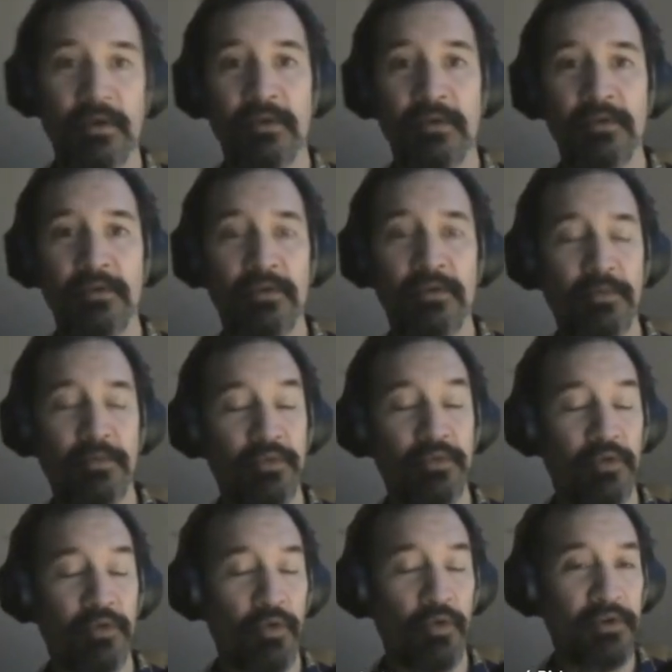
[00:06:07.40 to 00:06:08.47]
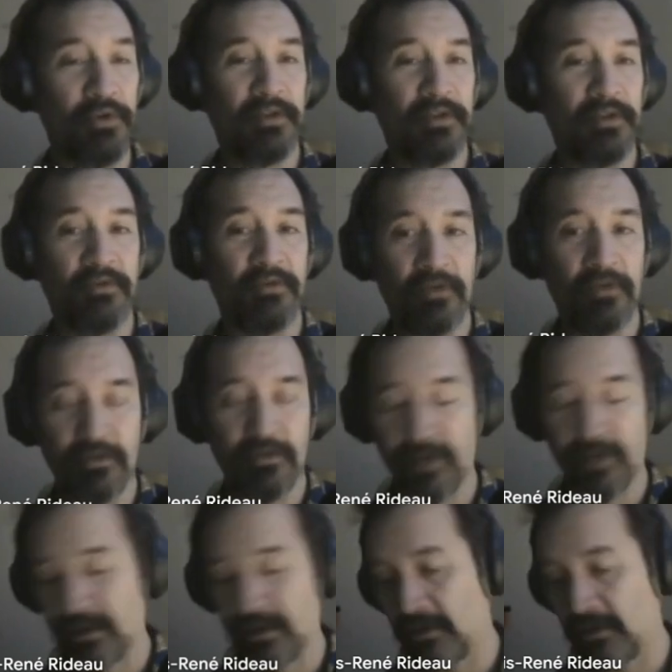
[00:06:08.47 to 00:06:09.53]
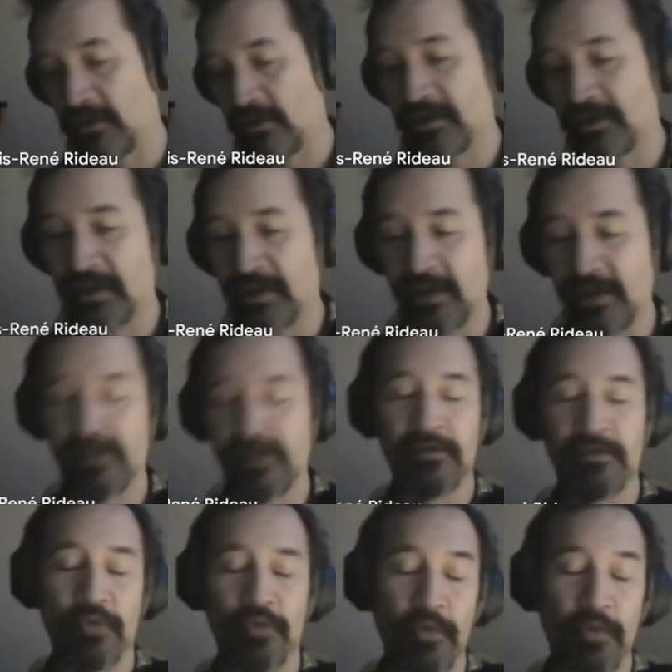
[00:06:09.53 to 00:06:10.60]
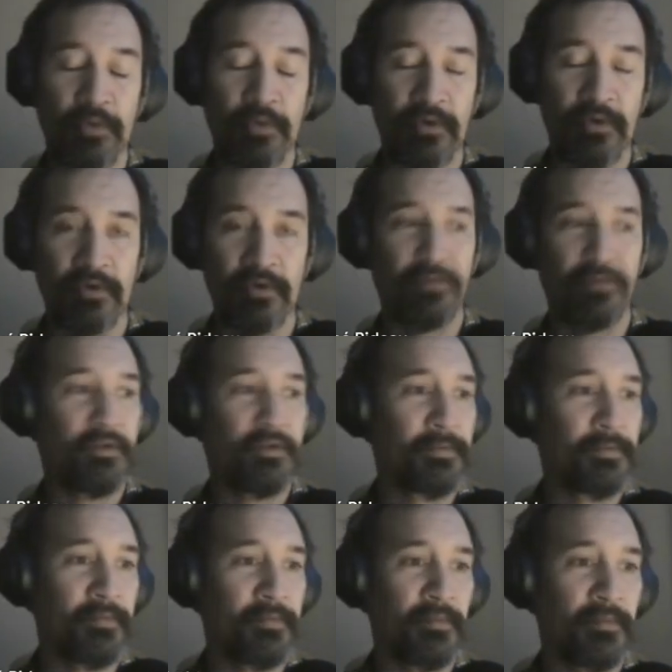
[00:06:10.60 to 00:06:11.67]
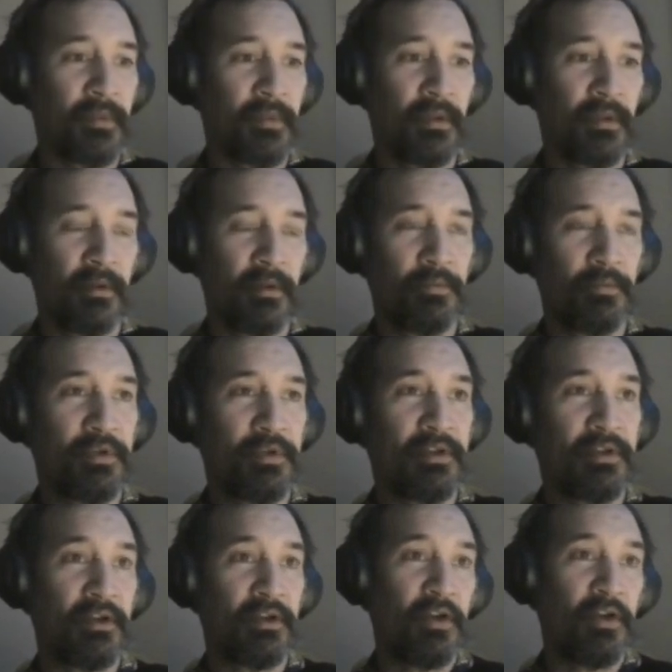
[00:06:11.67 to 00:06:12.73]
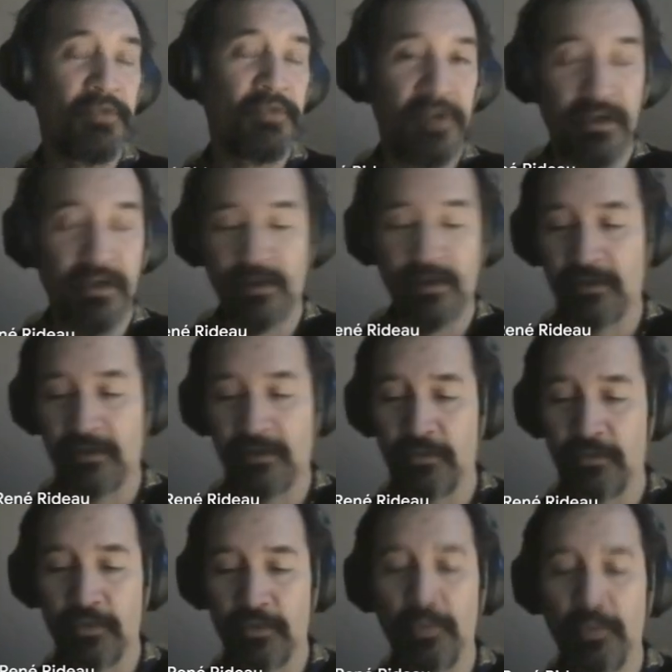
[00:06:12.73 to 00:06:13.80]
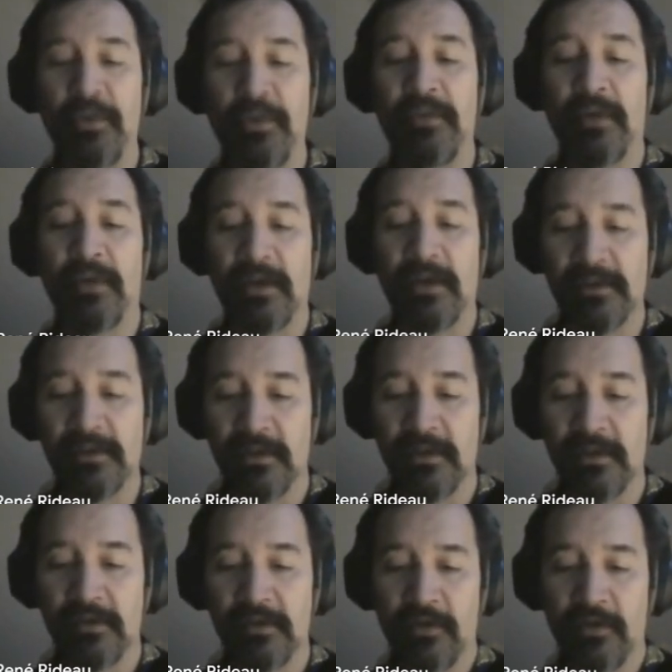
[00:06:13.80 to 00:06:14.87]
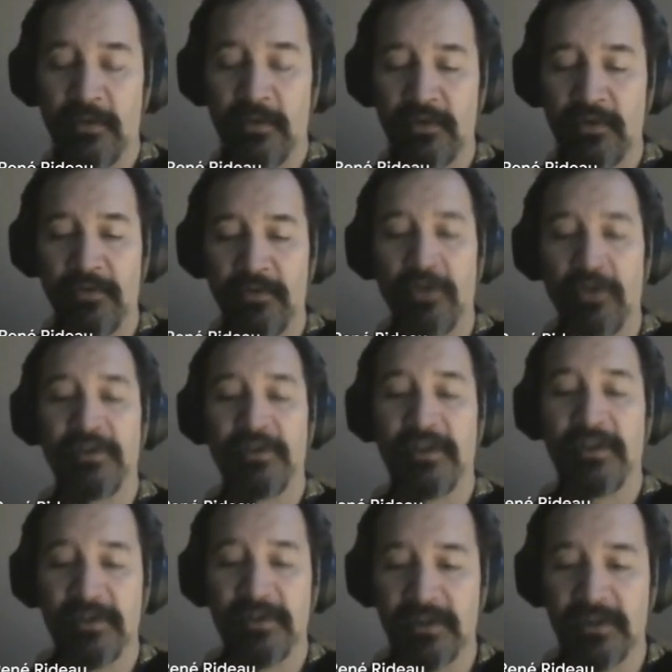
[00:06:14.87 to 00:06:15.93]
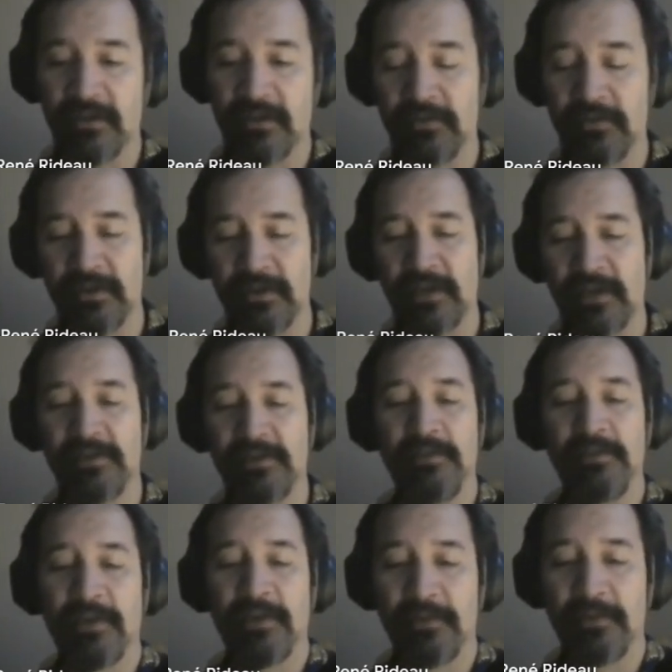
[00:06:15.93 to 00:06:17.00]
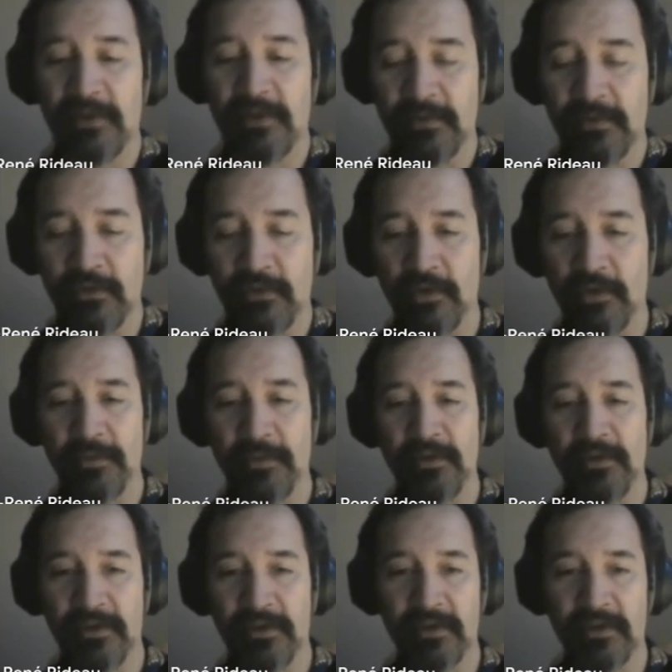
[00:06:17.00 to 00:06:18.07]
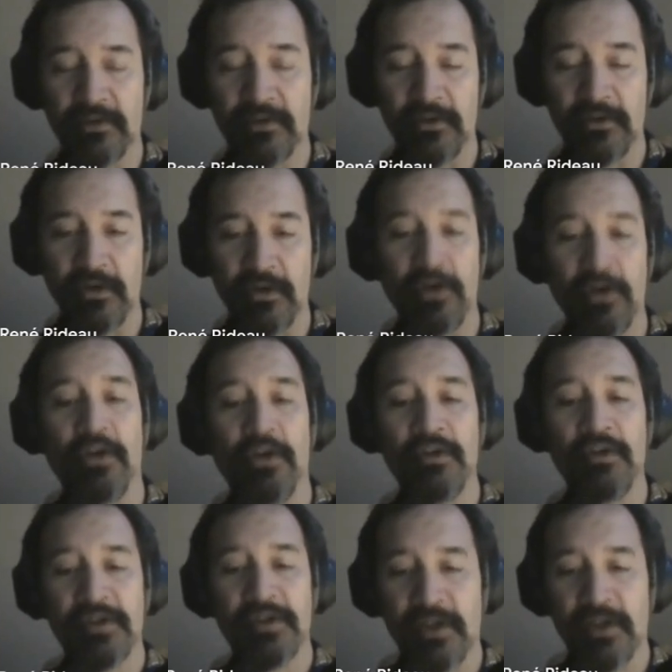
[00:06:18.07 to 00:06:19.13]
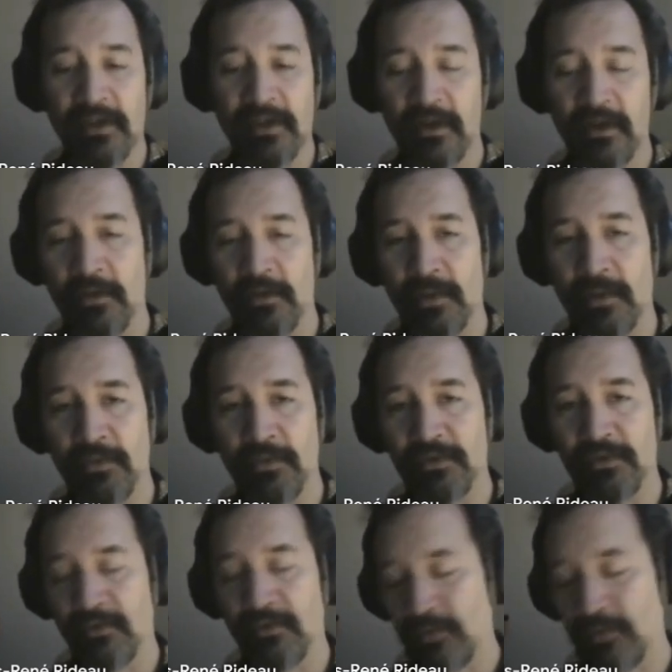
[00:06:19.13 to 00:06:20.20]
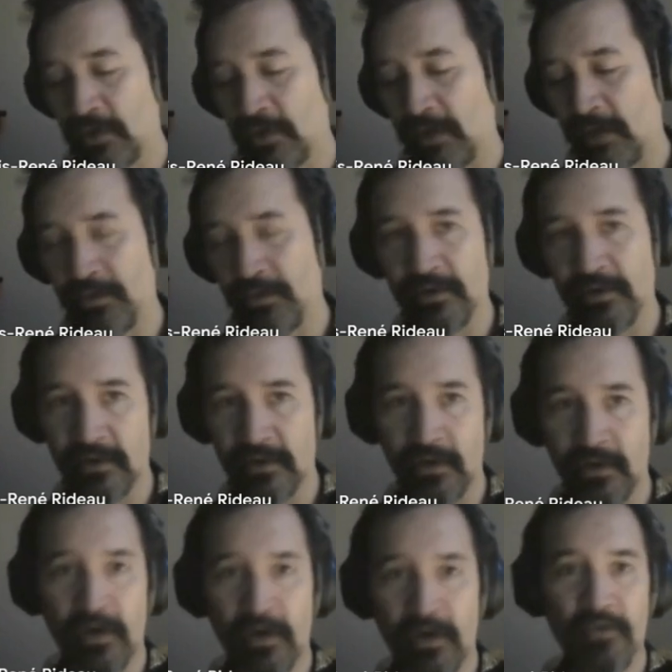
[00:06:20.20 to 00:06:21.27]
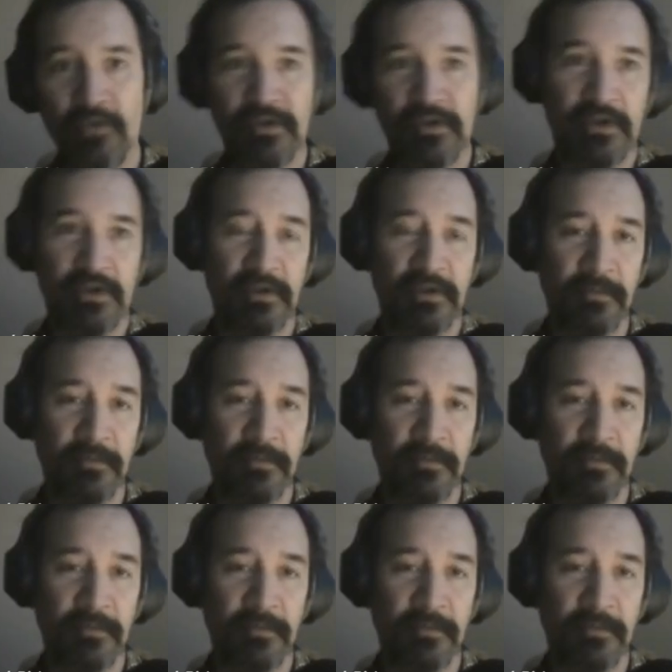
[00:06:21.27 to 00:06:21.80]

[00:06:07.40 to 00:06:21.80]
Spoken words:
we don't put the whole state of the contract on chain. The whole point of putting things off chain is that we want to minimize the amount of on-chain state. So it's as cheap as possible to update the things that are on chain, while most of the work happens off chain.